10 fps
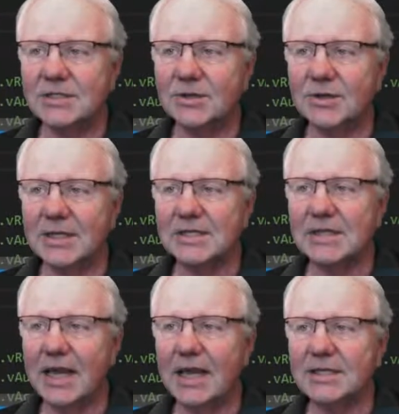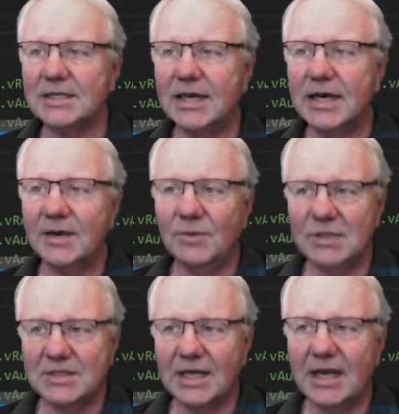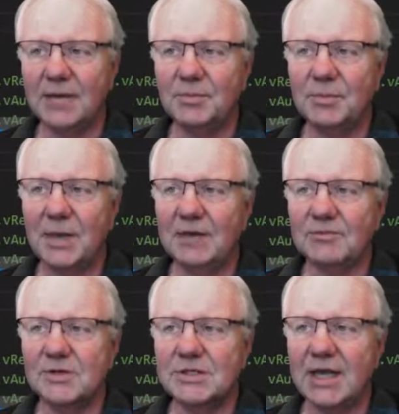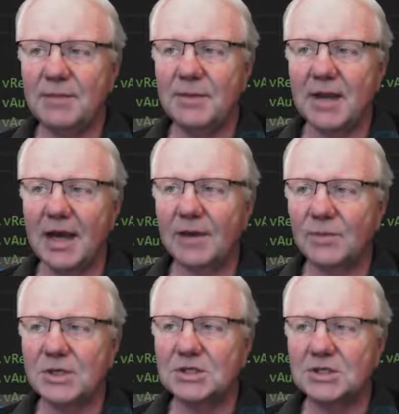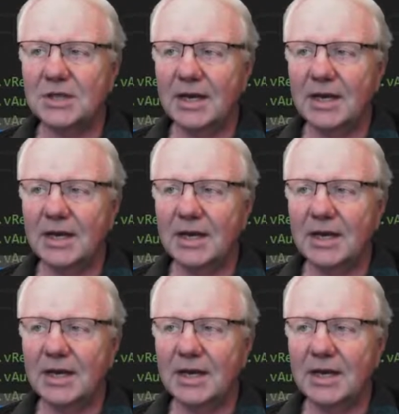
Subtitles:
So in this case, we set up Metaverse API, which